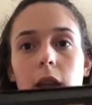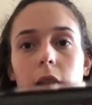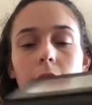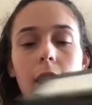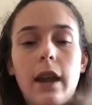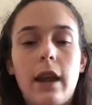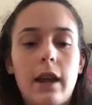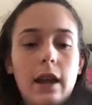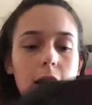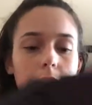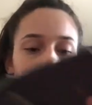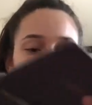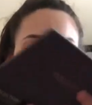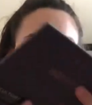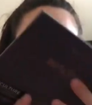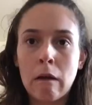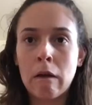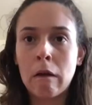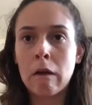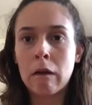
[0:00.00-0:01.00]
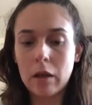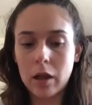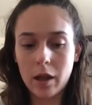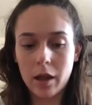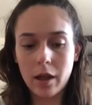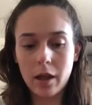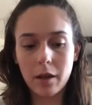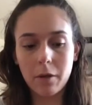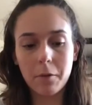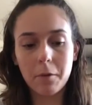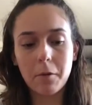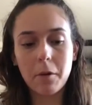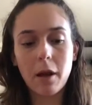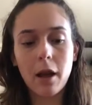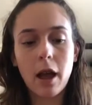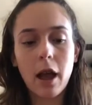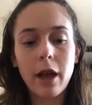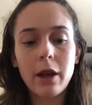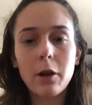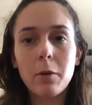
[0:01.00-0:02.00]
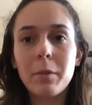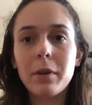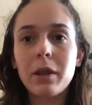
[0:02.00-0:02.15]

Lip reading: And I